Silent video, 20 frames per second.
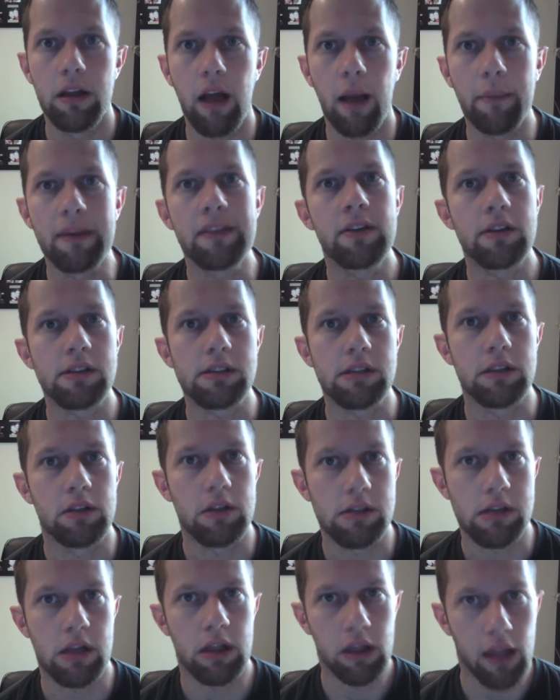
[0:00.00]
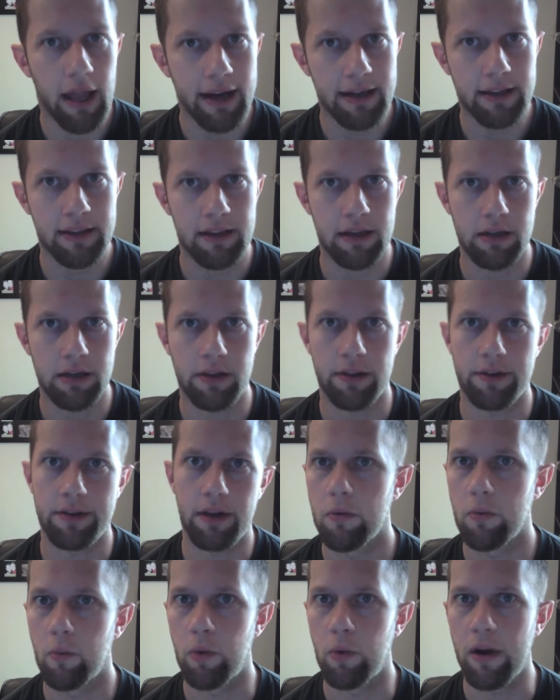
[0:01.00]
I mean, there's a light at the end of the
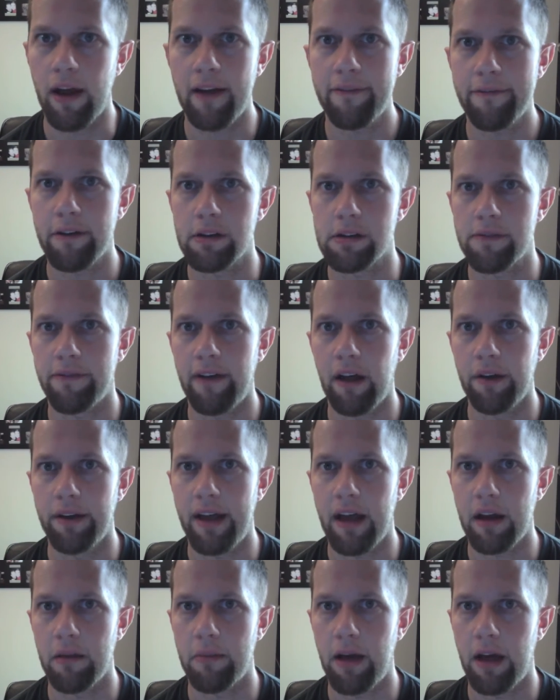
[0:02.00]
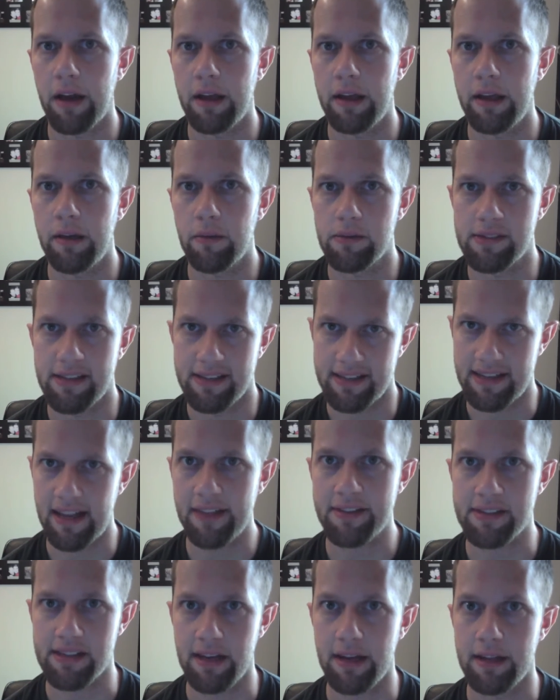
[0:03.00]
tunnel. When I first found out about it, it was a
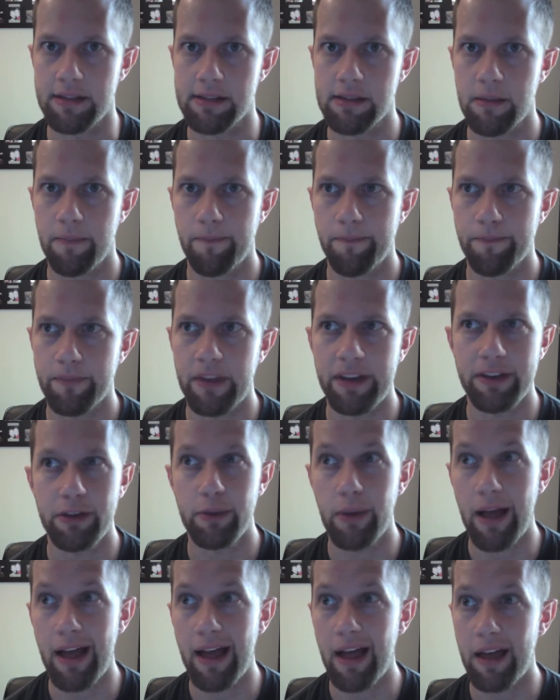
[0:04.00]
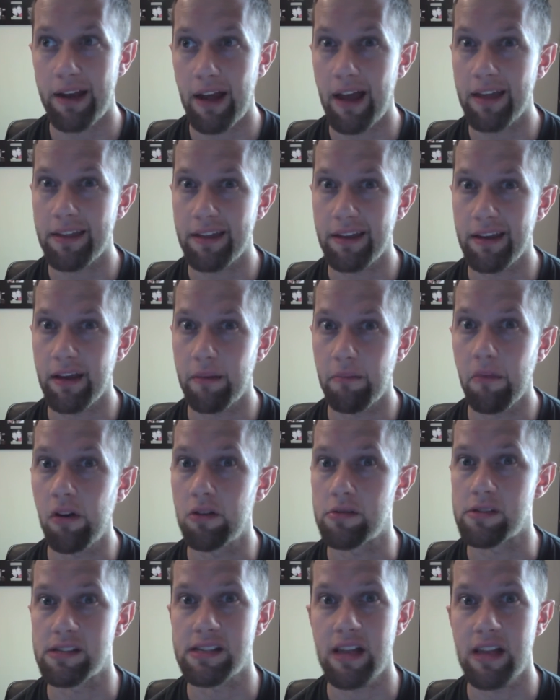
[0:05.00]
death sentence. And you had, I think, at
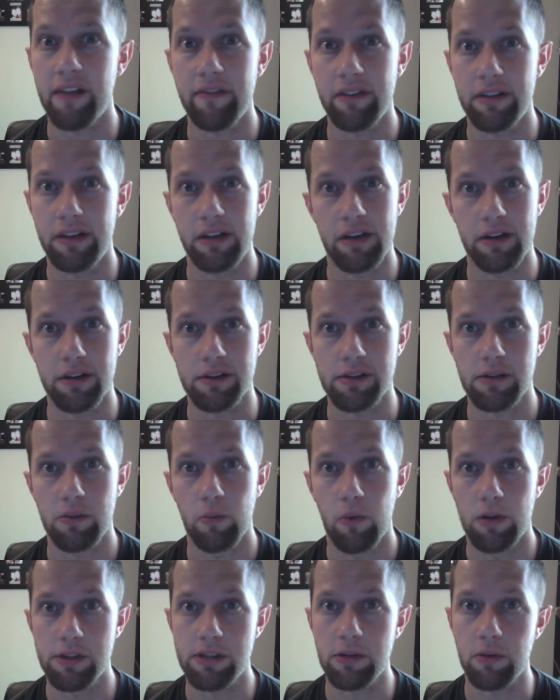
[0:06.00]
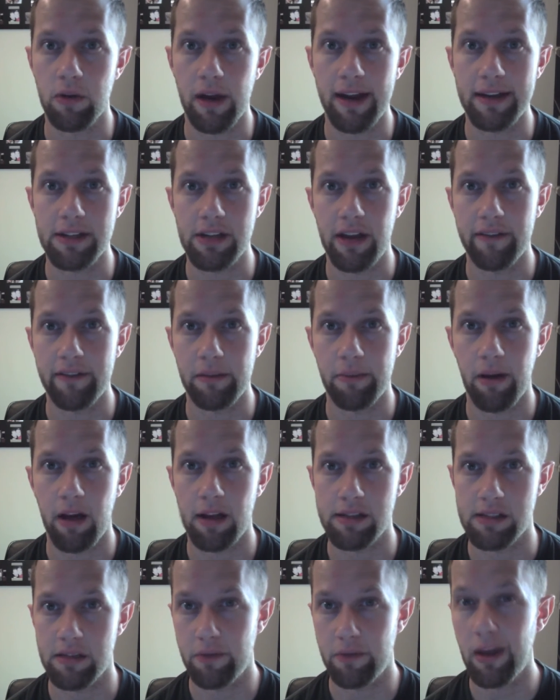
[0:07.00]
most 7 years. Once you were HIV
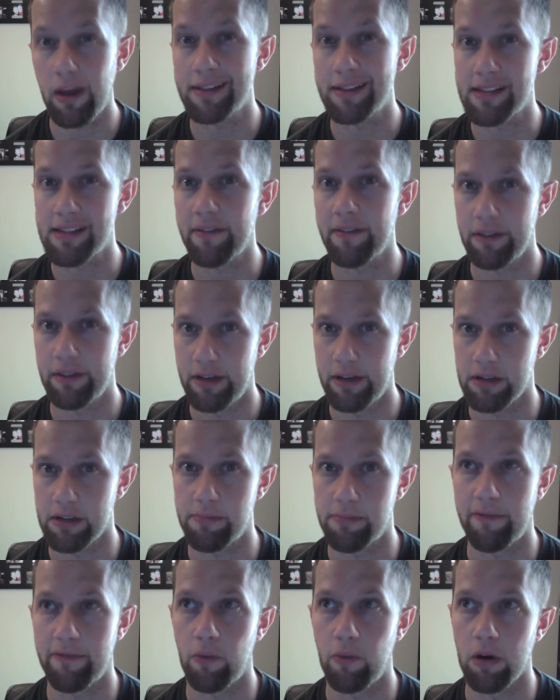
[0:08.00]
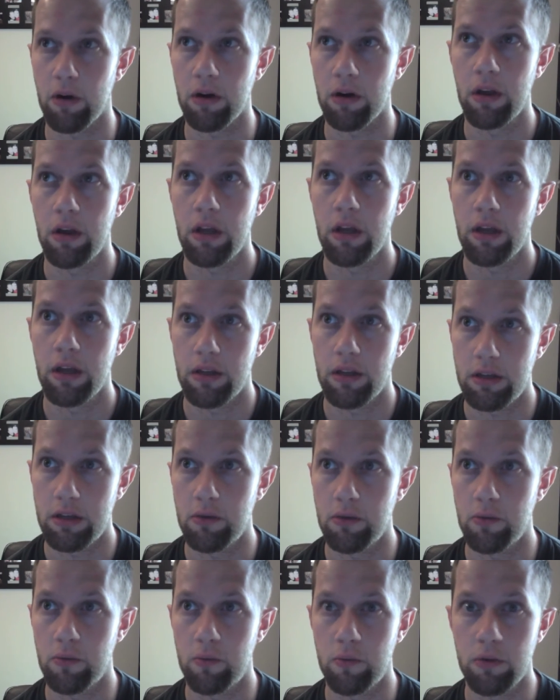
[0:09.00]
positive, you had 7 years before
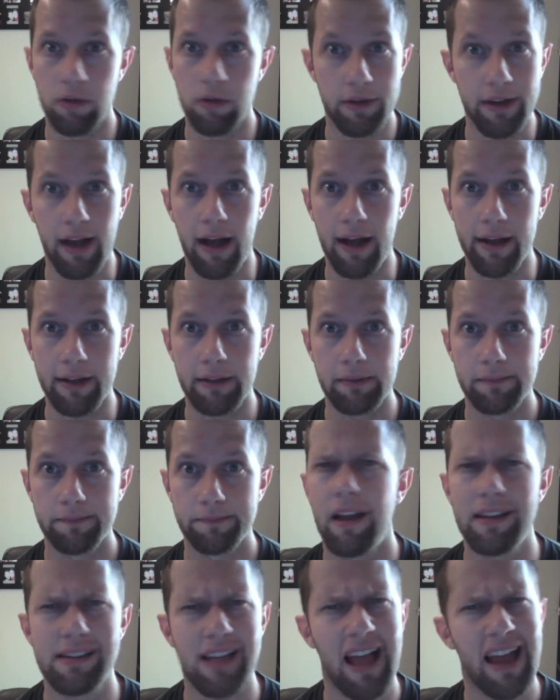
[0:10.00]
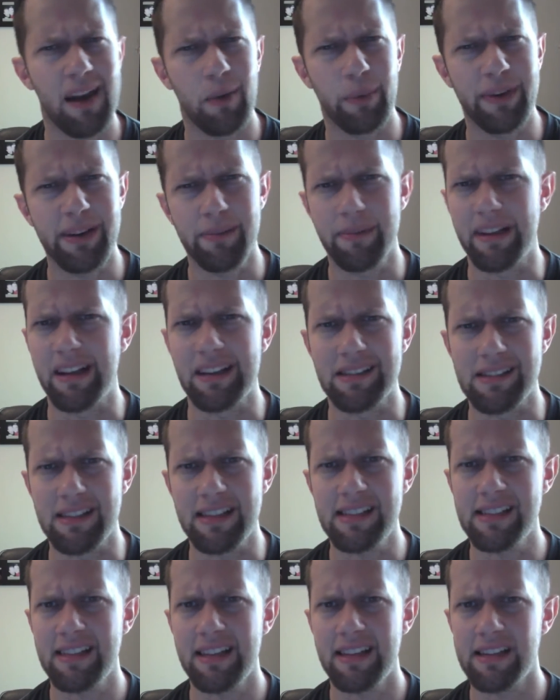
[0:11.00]
you would die. It's kind of weird because
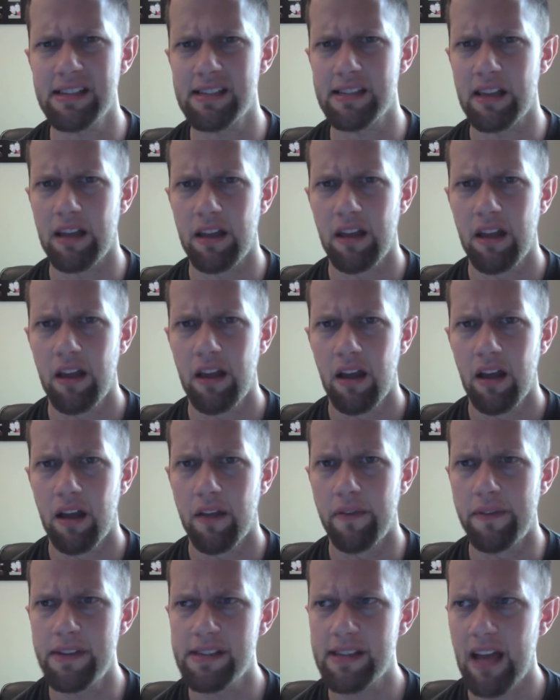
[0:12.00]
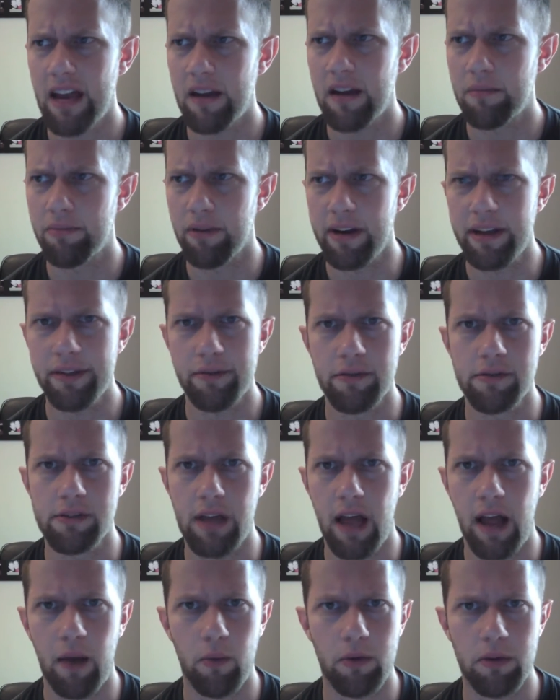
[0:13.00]
these things, these kind of breakthroughs,
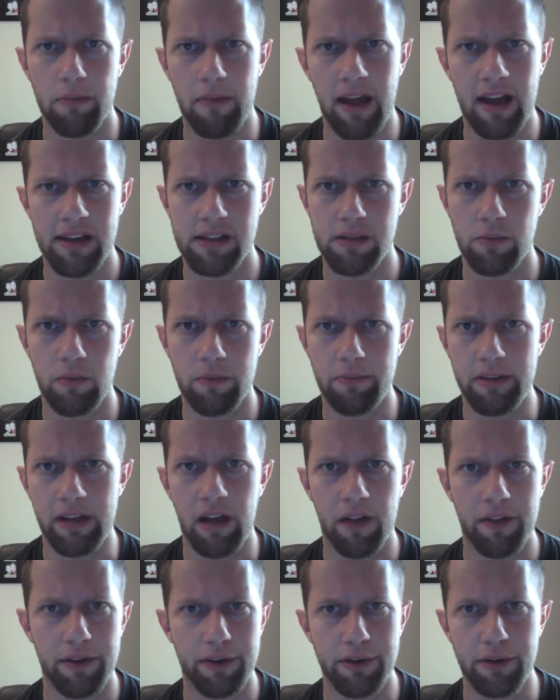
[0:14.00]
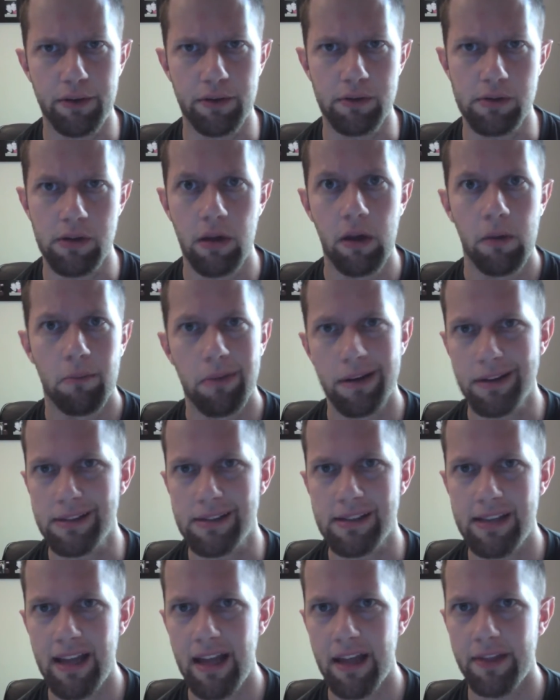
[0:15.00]
I would imagine would be on the news. But
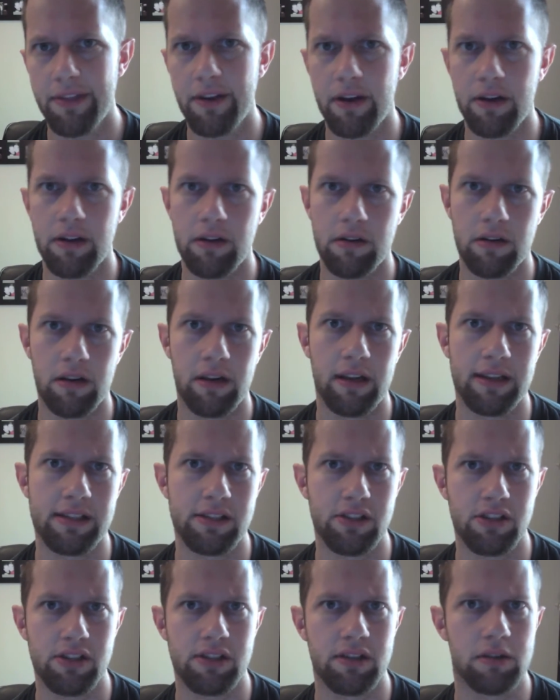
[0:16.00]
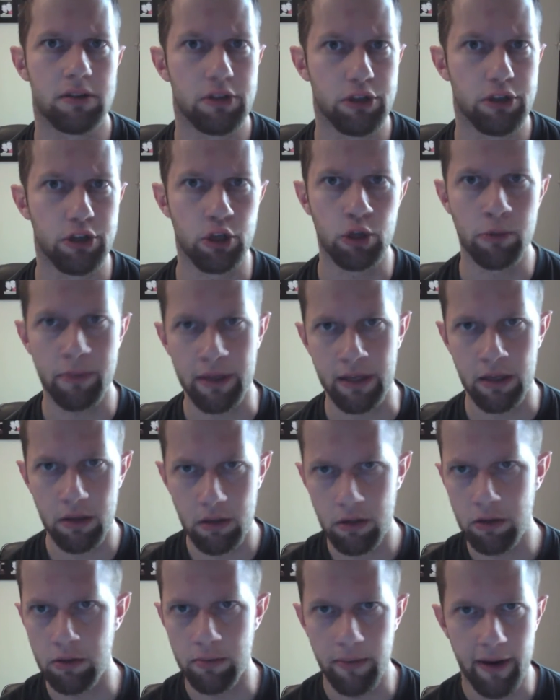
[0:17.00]
instead, it's just doom and
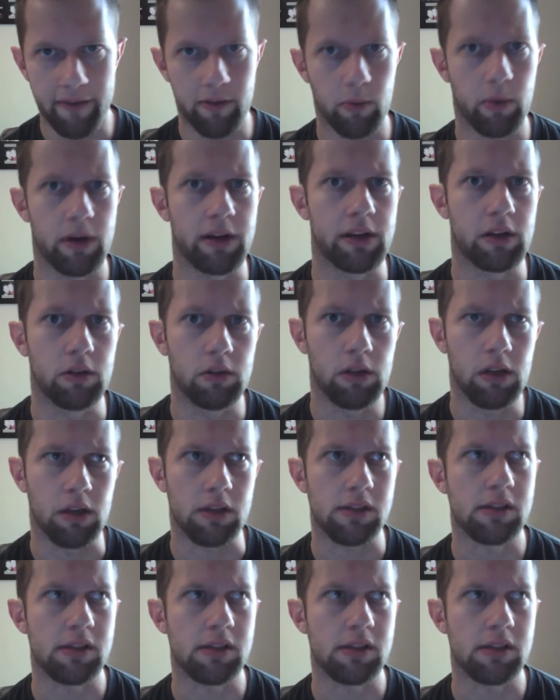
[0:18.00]
gloom everywhere you look.